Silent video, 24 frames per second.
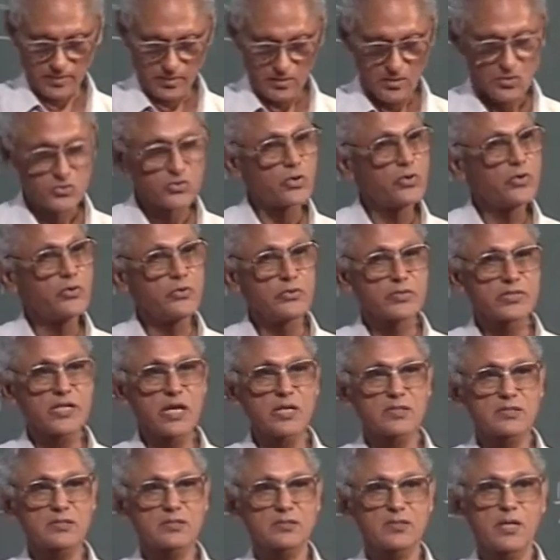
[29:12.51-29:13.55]
So
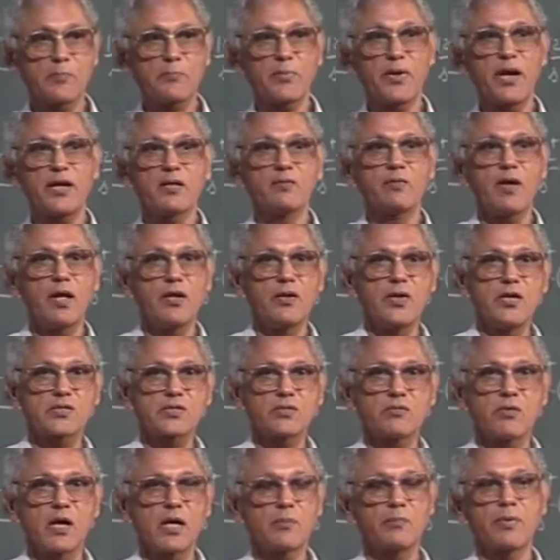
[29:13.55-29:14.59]
separate evaluation
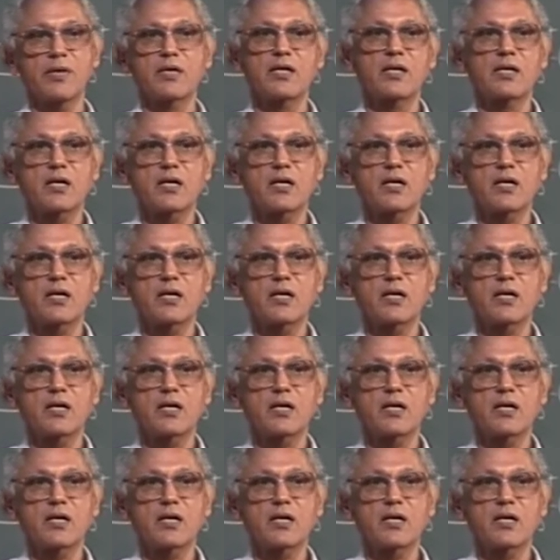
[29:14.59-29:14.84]
of arbitrary